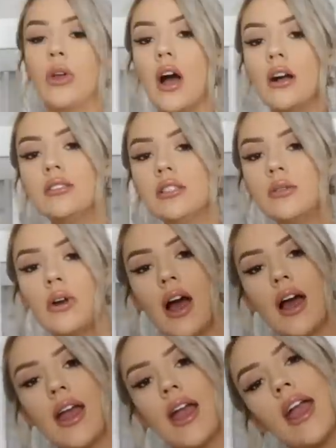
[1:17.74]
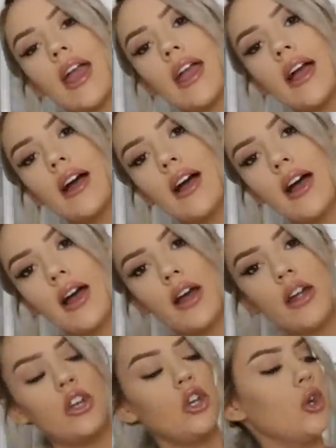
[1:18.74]
We also got a,
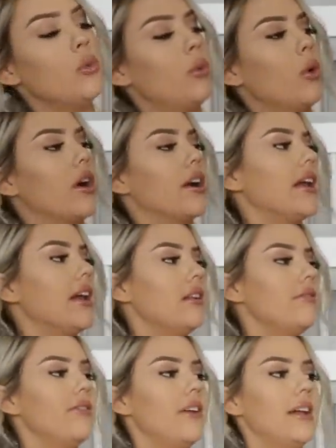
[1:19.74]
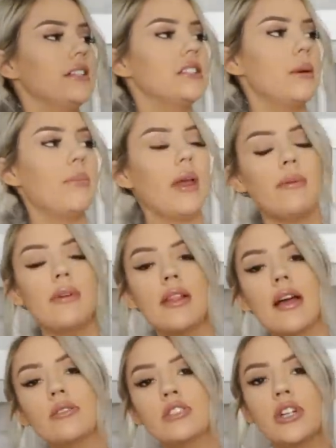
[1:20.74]
a newborn infant baby
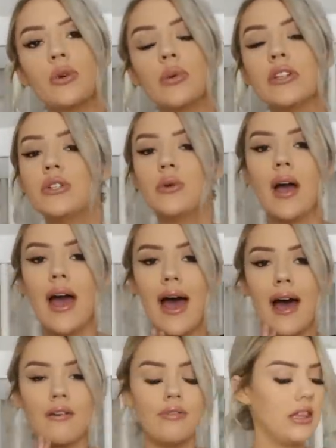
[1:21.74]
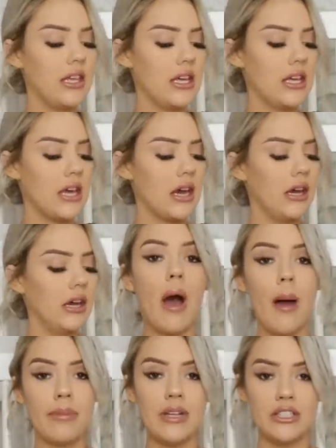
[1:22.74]
lounger. We do have the
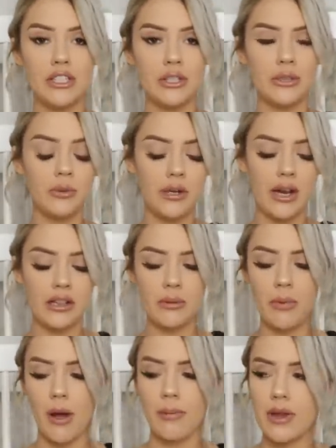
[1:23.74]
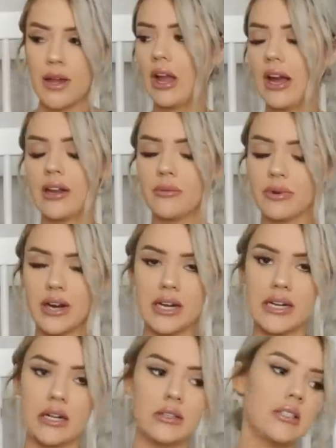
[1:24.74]
Boppy too. We got the Boppy. I didn't bring
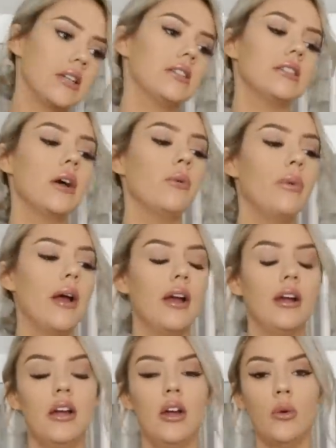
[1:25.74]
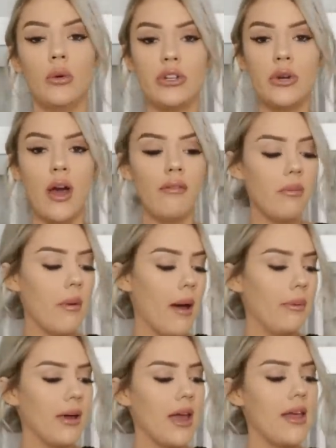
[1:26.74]
it downstairs though, but we do have a
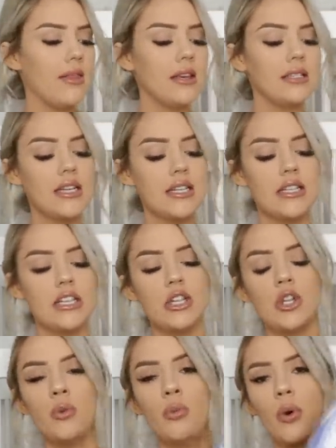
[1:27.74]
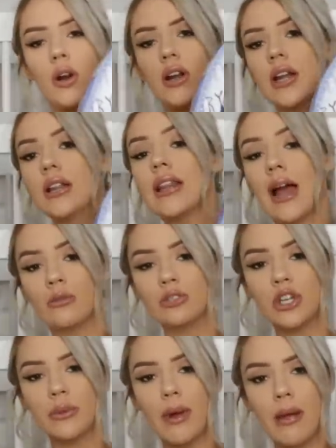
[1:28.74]
Boppy and this is the newborn
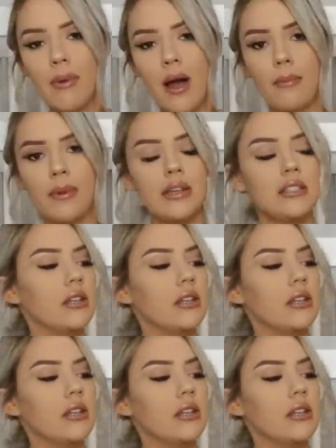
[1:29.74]
lounger by Boppy.